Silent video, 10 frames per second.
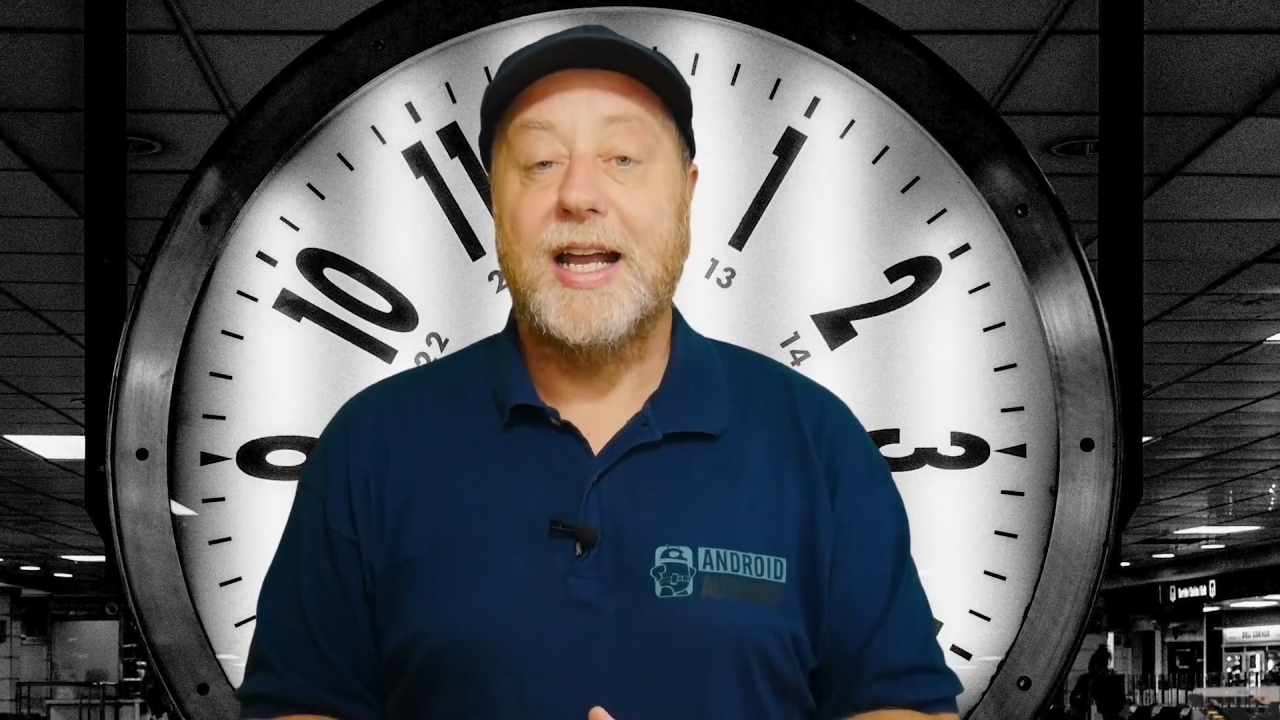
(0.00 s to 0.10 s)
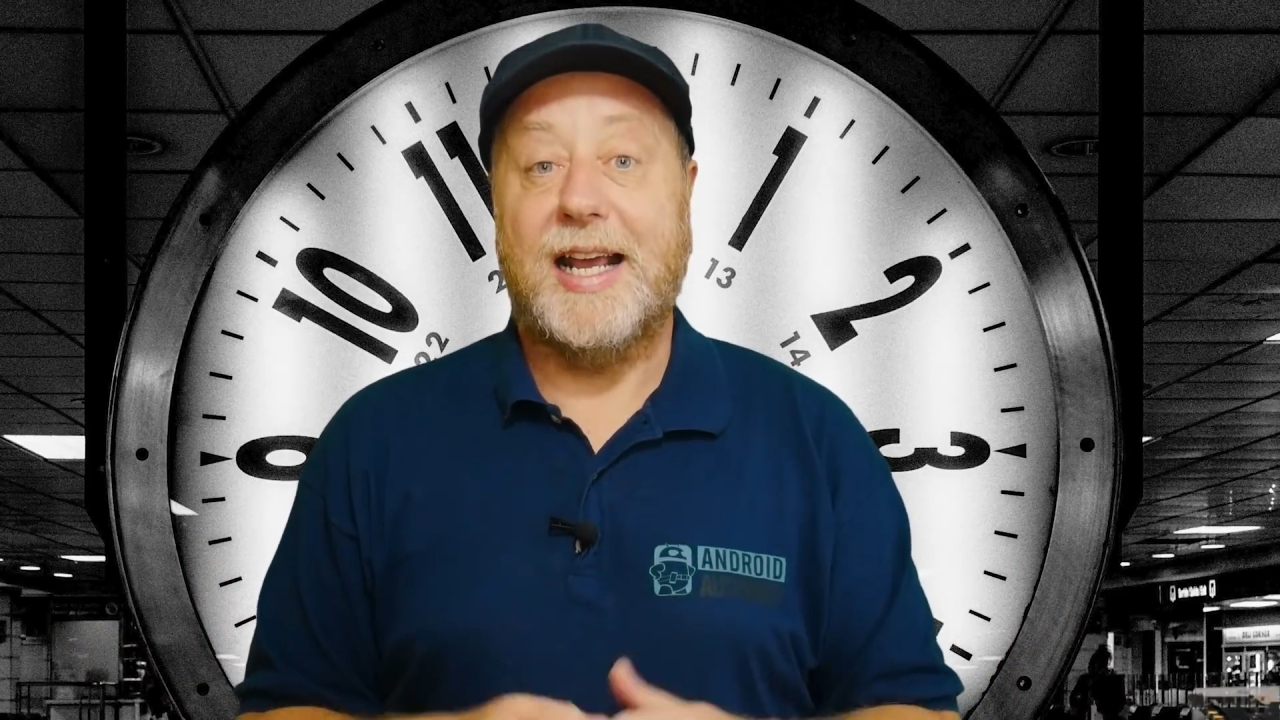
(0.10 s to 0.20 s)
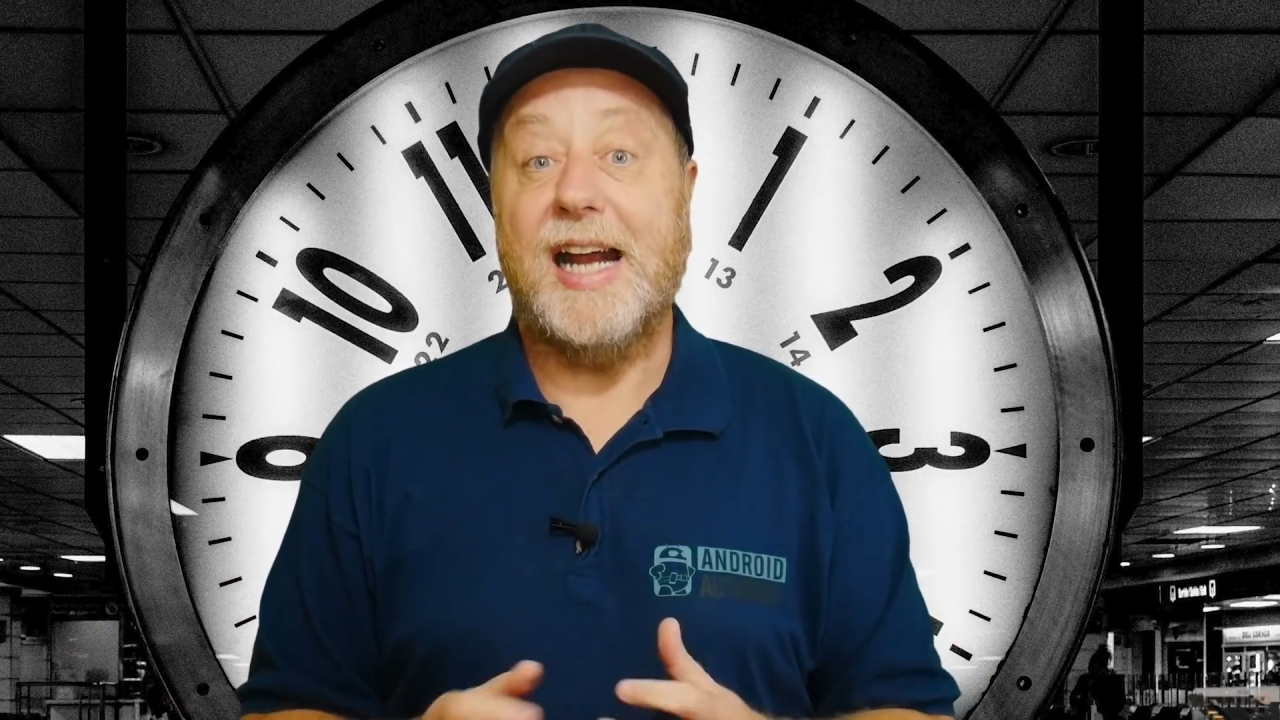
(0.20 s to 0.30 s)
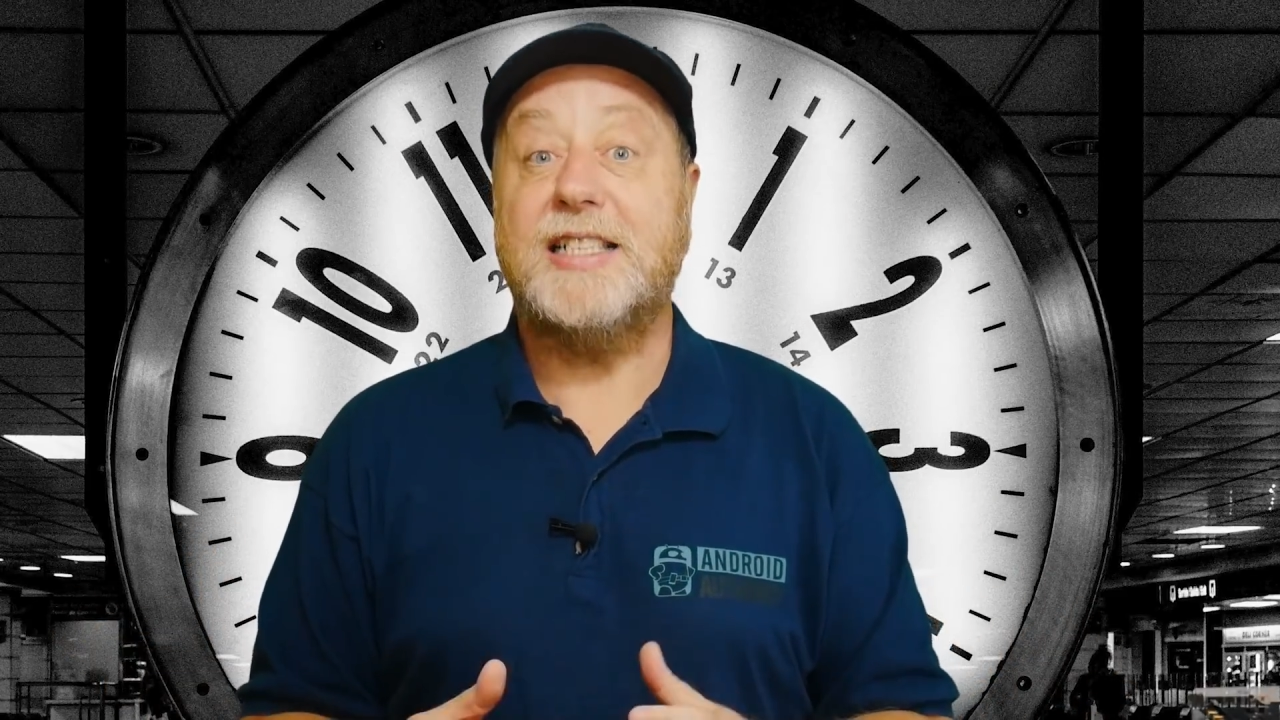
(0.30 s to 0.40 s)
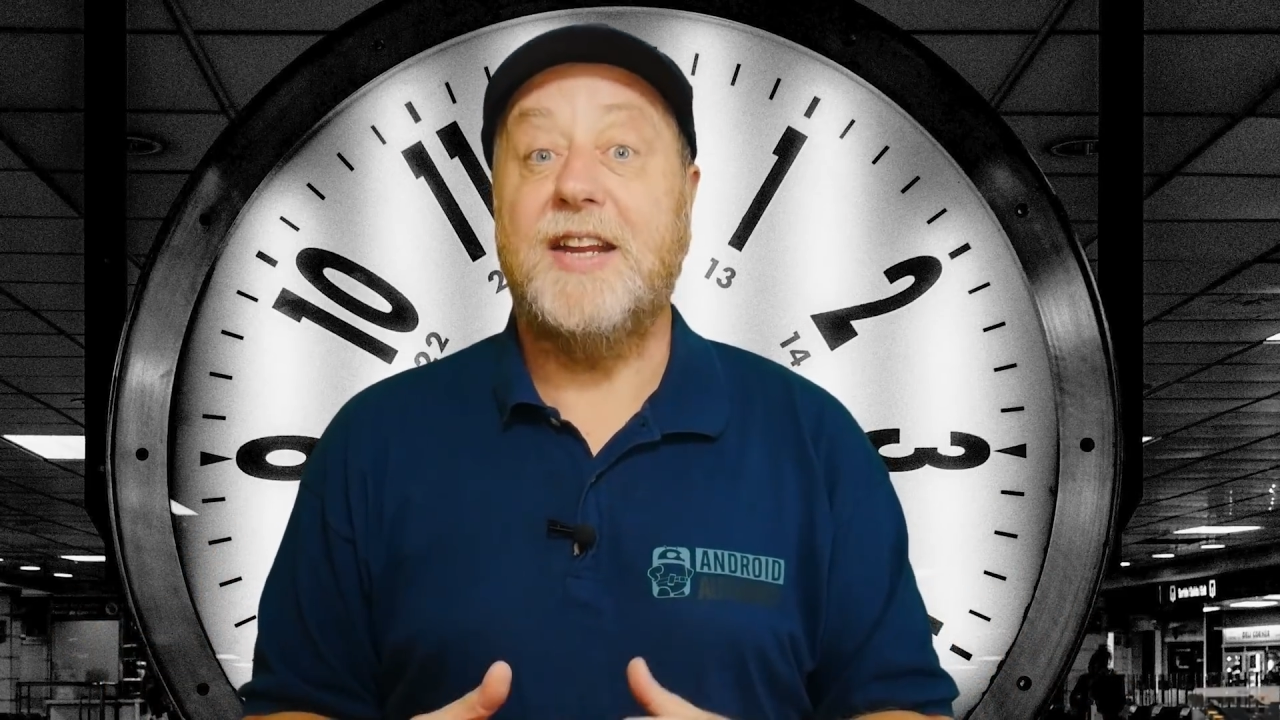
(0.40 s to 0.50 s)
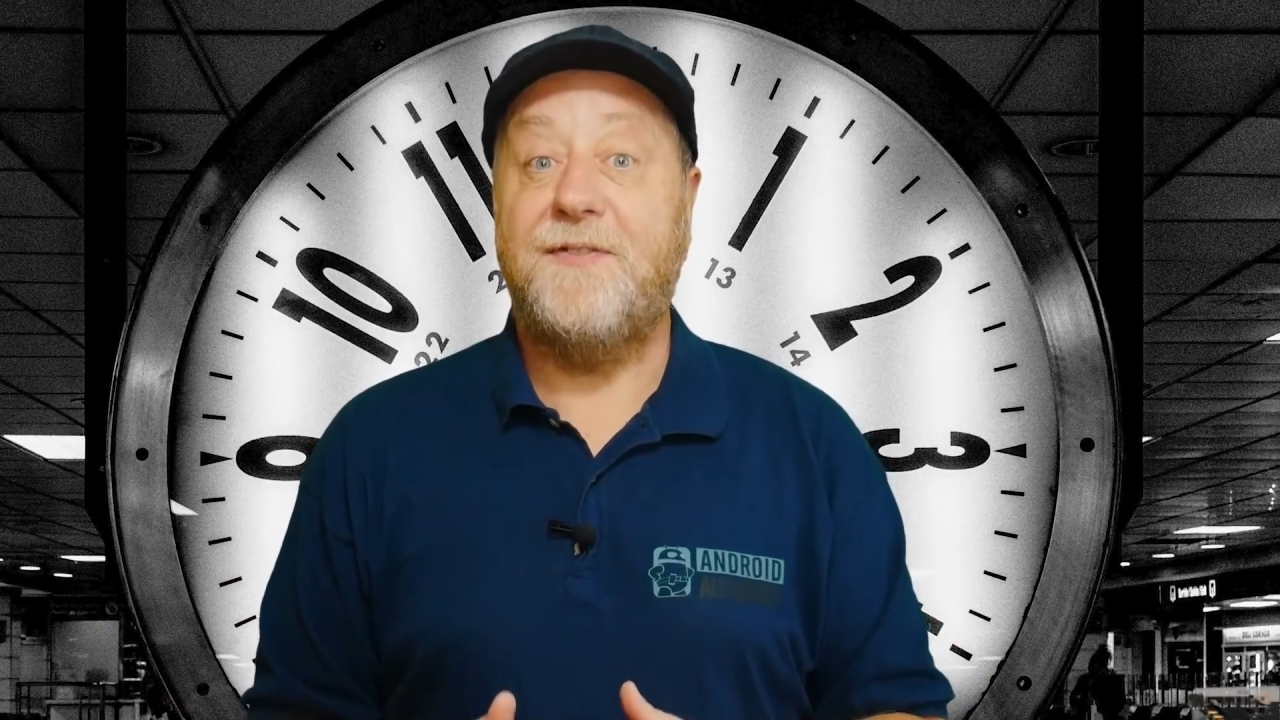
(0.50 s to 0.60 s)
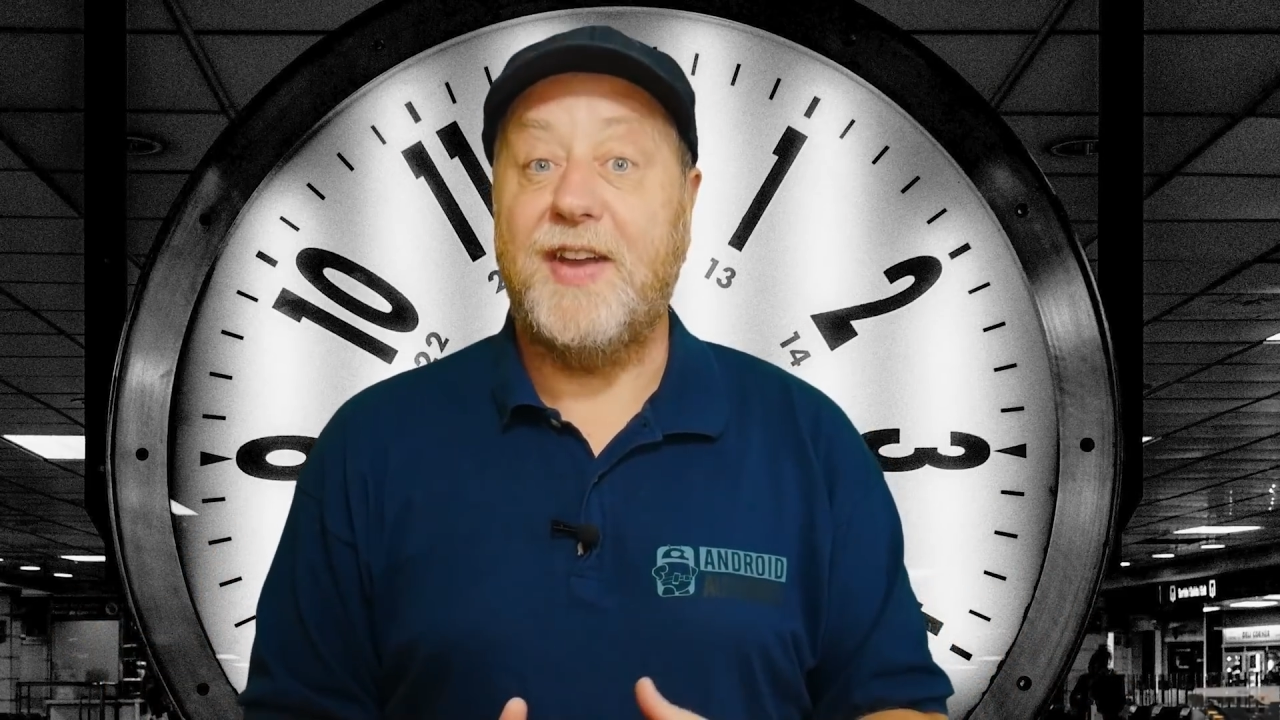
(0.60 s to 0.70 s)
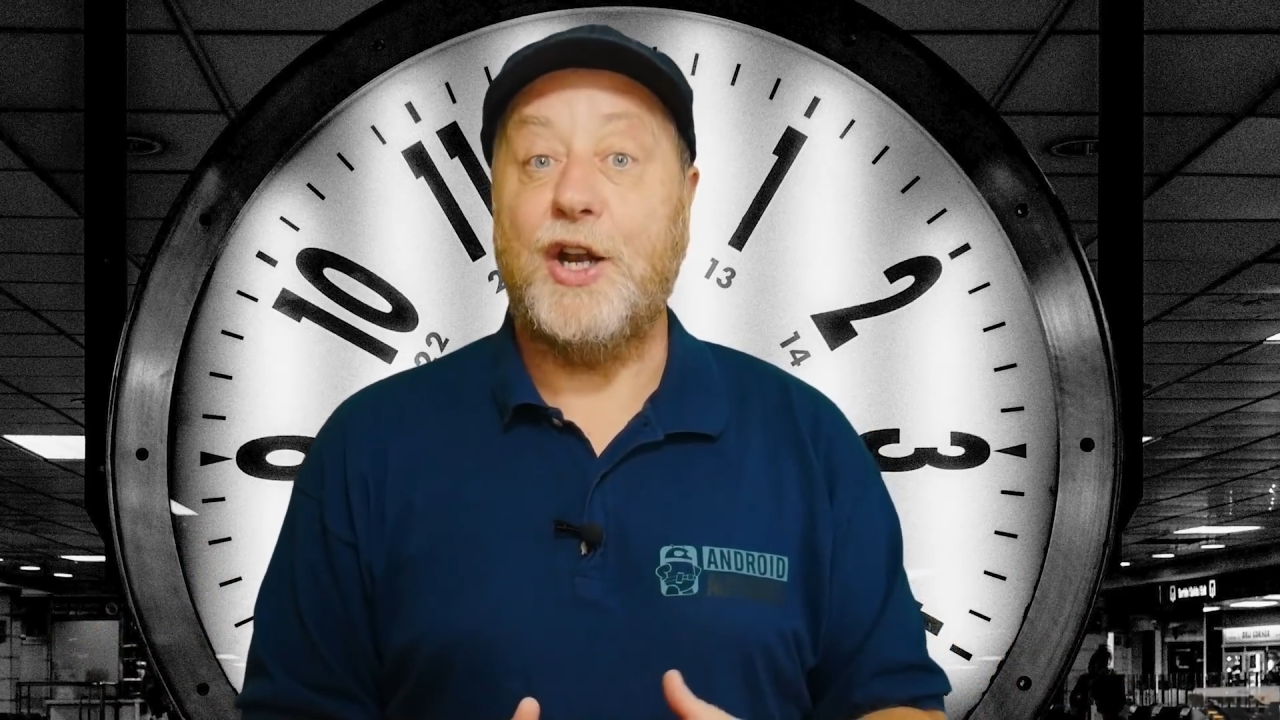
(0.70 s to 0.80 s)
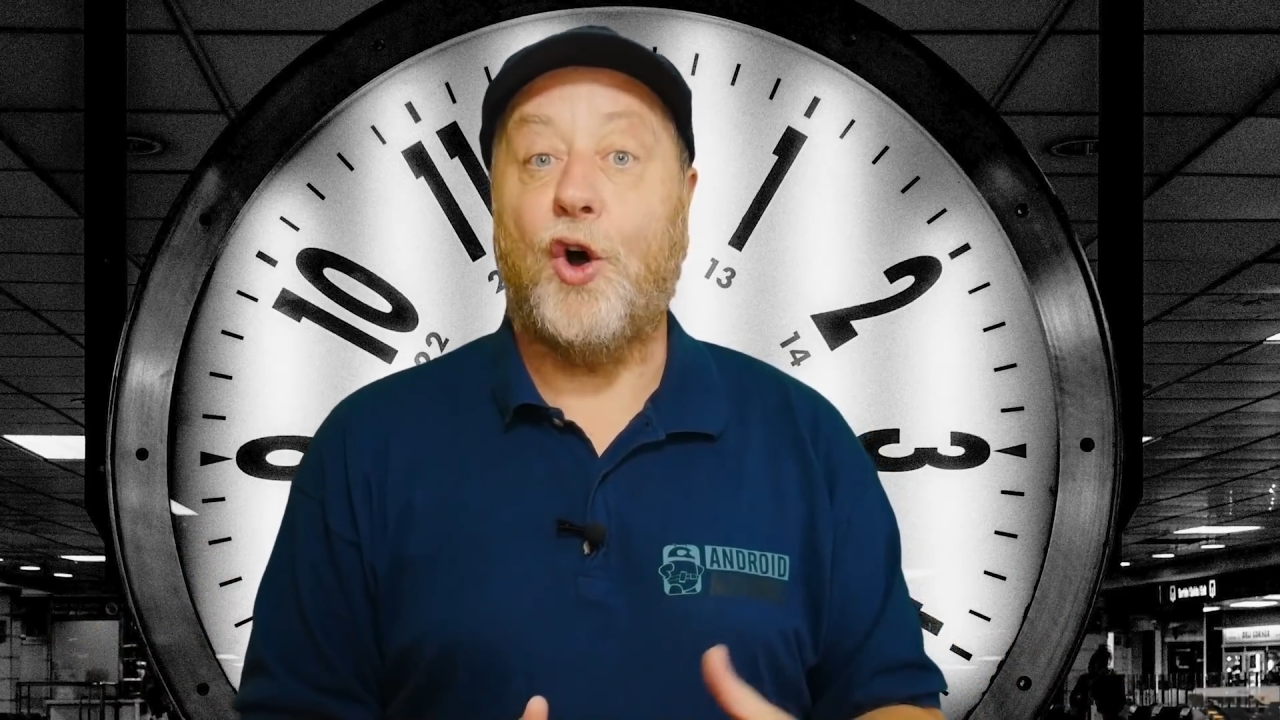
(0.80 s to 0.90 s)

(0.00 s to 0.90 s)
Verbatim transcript: can actually fit